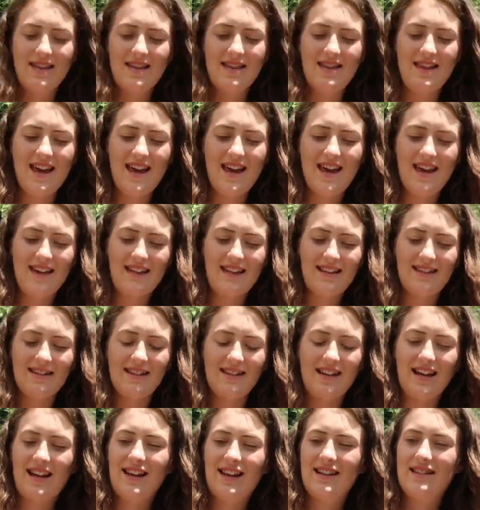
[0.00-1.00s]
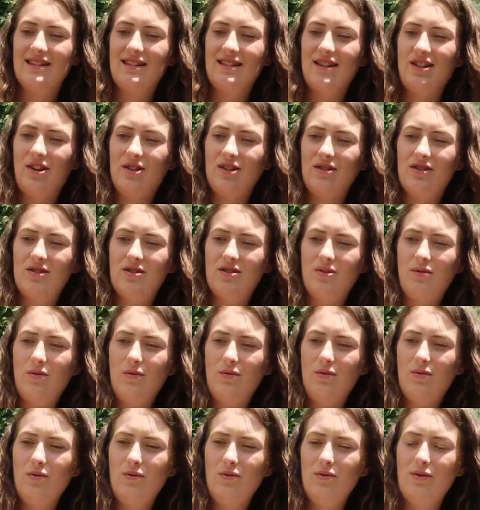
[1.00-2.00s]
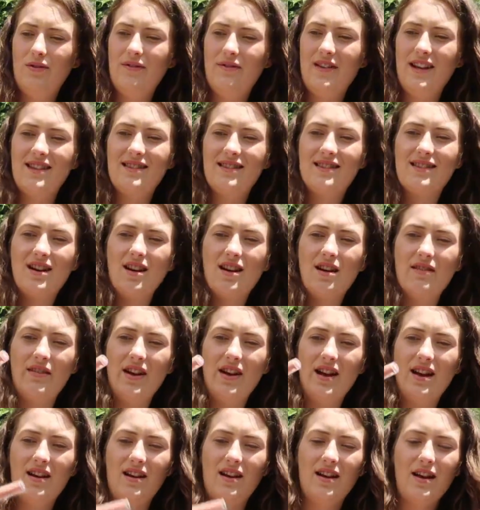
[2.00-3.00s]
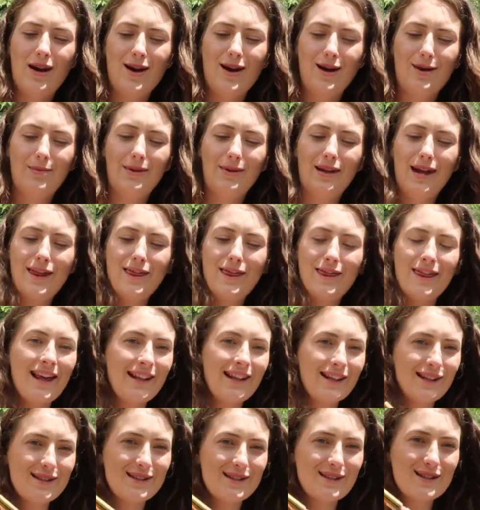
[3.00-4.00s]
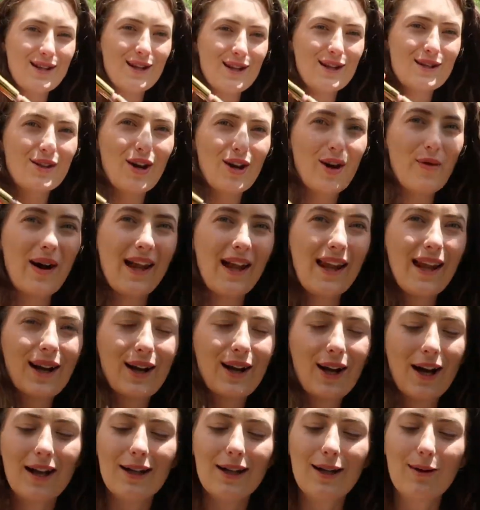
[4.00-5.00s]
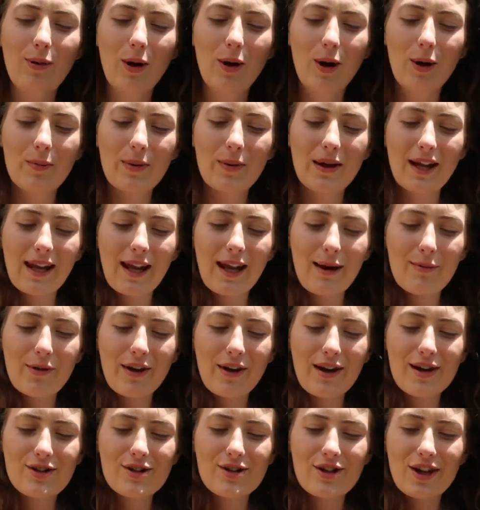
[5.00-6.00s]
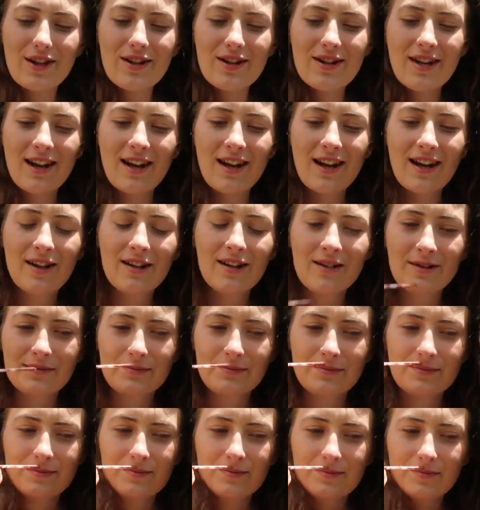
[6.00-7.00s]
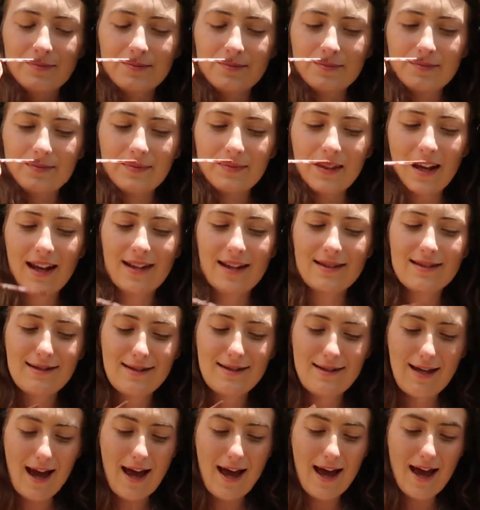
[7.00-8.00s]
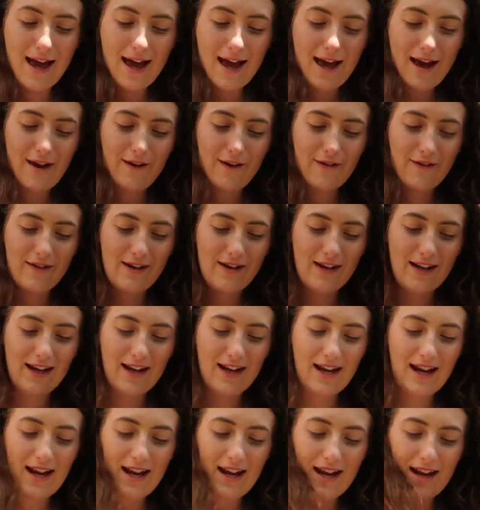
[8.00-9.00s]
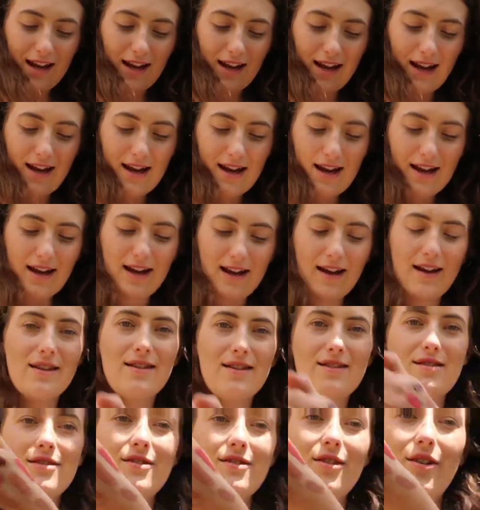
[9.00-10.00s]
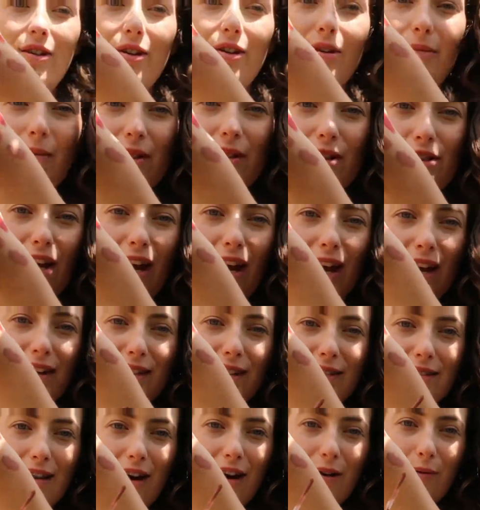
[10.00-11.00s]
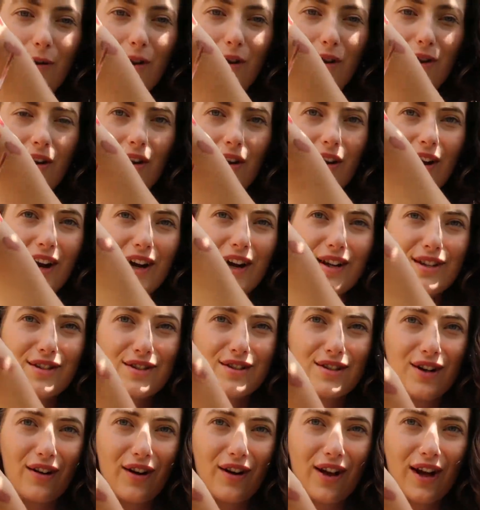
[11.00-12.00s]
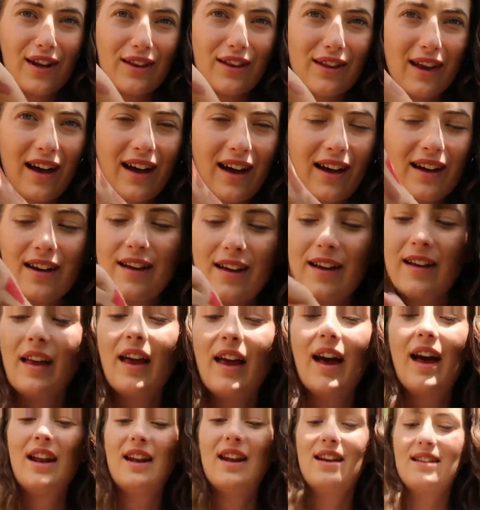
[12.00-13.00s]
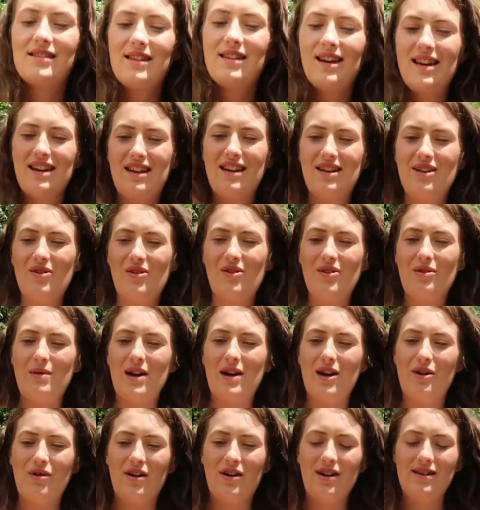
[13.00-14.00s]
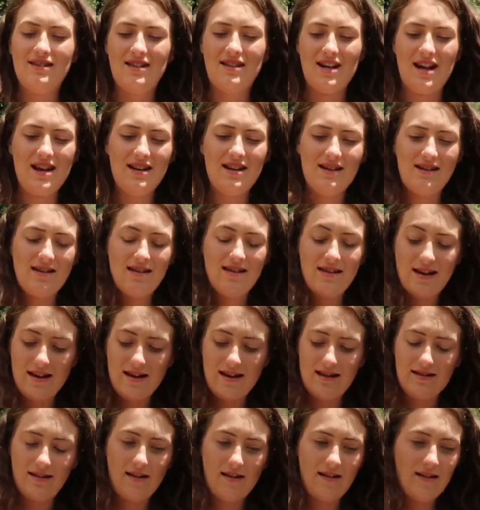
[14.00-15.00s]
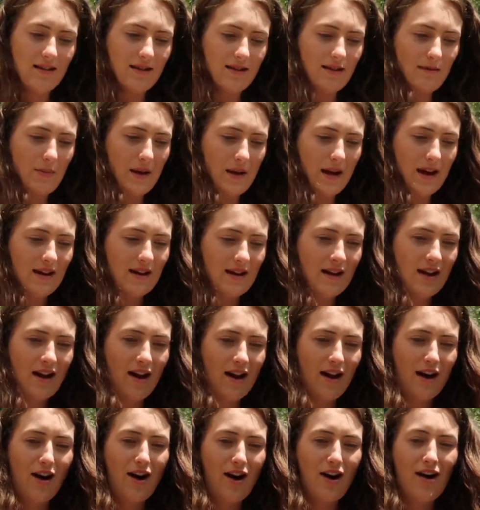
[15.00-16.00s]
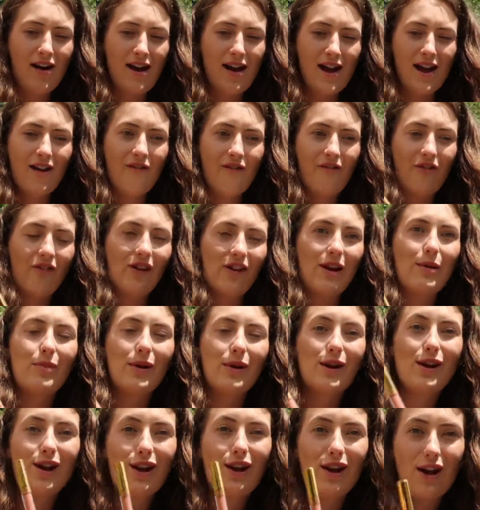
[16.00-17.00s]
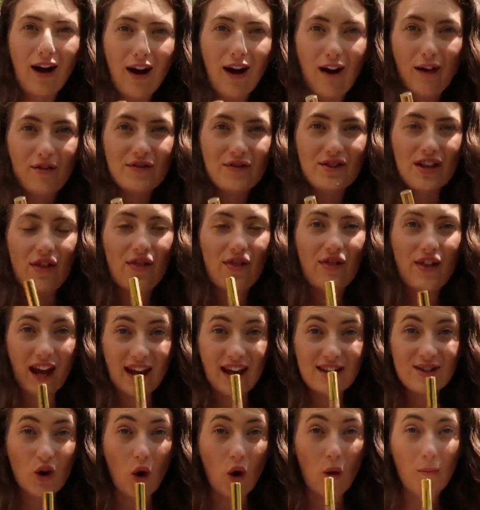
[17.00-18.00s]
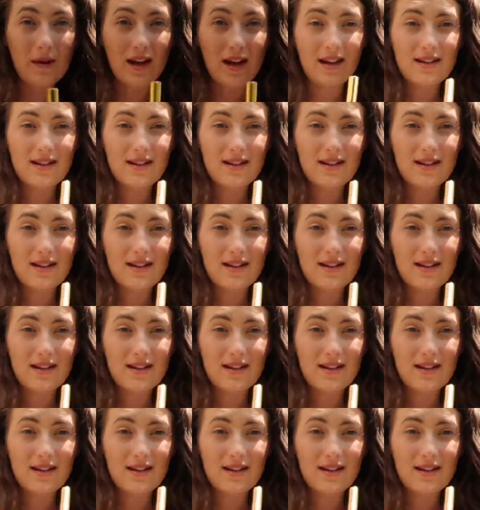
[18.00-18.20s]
This has lost all of its colour, but I think this is the Zoella Colourpop collaboration. It's definitely like not my shade, it's that one. I just don't like that. And it's like gone a bit crusty, so that is going in the bin. I flippin' loved, and this got me